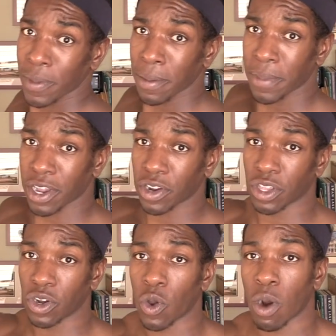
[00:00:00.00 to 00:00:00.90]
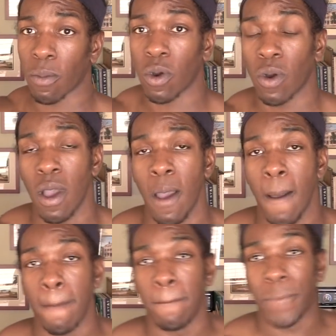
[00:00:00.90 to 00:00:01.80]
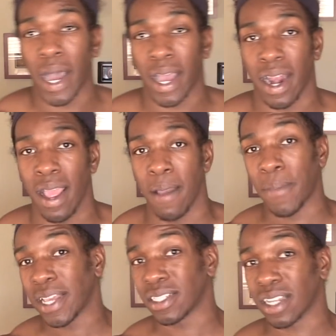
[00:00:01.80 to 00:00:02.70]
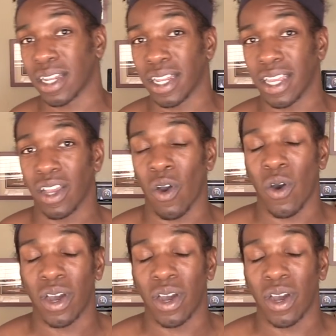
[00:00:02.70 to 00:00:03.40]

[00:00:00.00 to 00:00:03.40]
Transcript: bit bigger than normal. But basically,